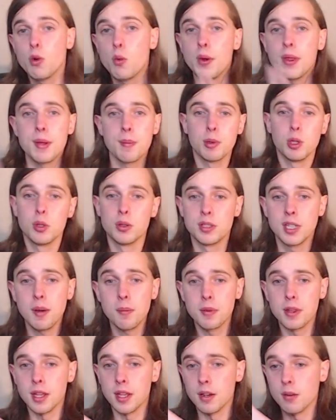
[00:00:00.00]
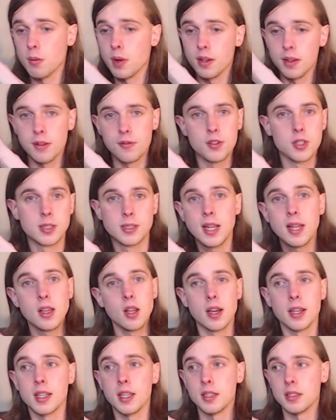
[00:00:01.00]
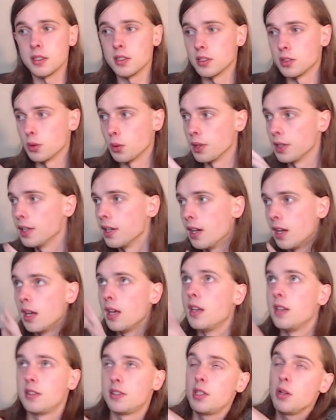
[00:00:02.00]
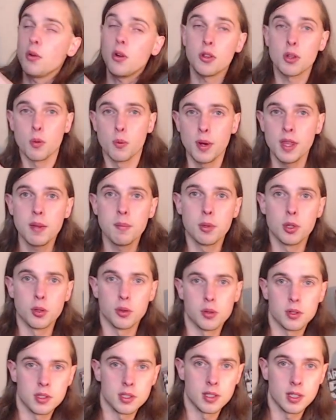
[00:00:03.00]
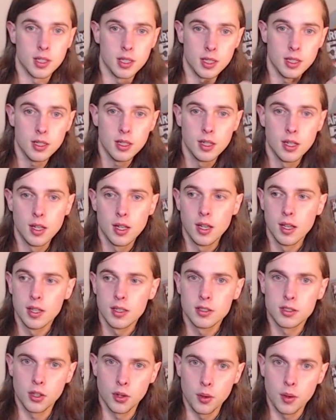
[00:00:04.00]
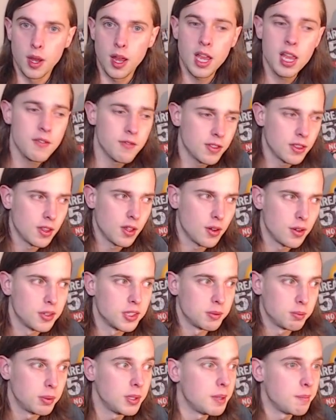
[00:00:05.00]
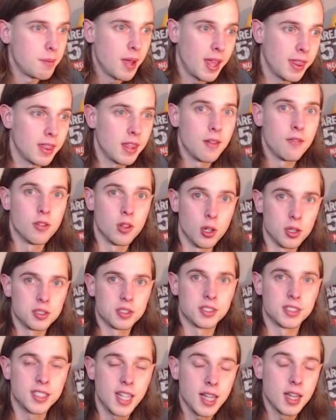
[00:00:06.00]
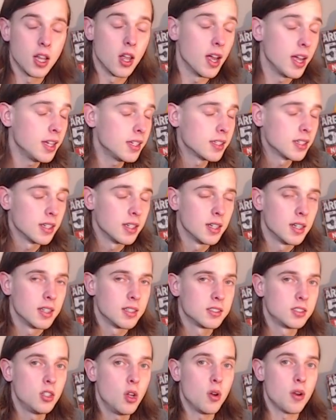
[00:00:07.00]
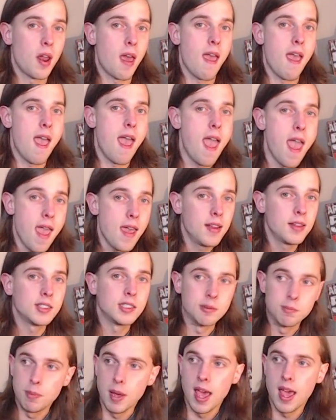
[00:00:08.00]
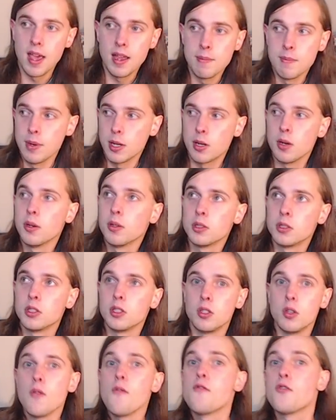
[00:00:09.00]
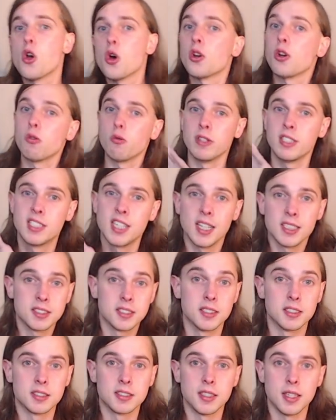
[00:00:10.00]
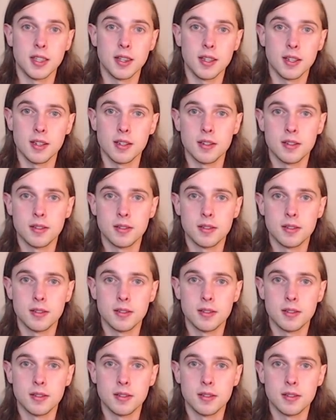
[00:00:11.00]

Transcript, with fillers: weather balloons up there, well, if your satellite gets destroyed, you still got the weather balloons there. So even though it's pretty bad that you've lost a satellite, it's not as bad because you've got a redundancy there.